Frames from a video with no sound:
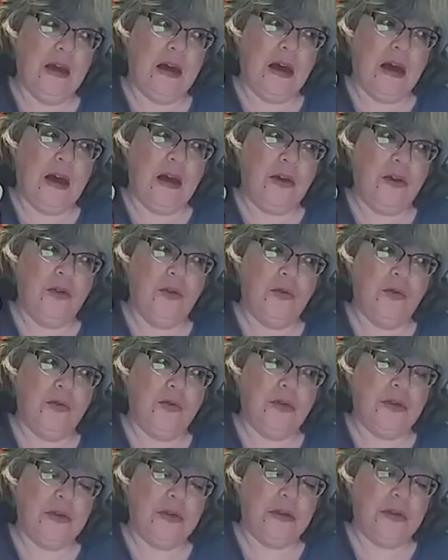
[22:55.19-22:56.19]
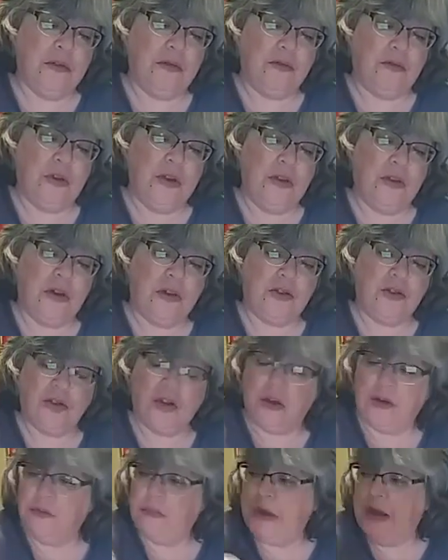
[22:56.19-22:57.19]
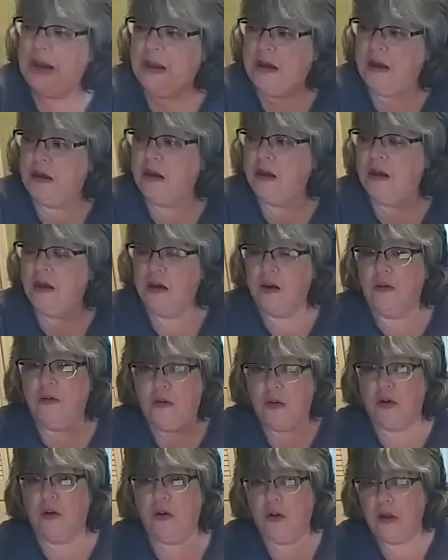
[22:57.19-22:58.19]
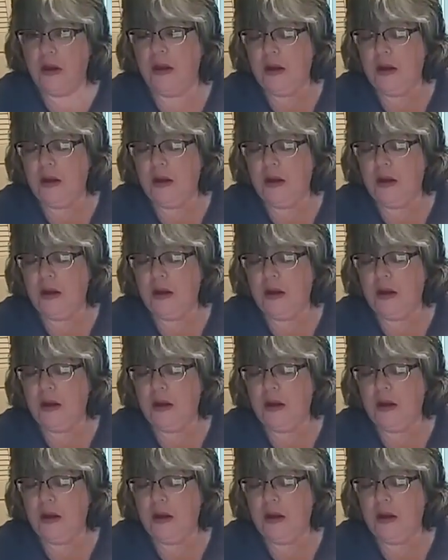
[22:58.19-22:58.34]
I use Rethunk Junk paint for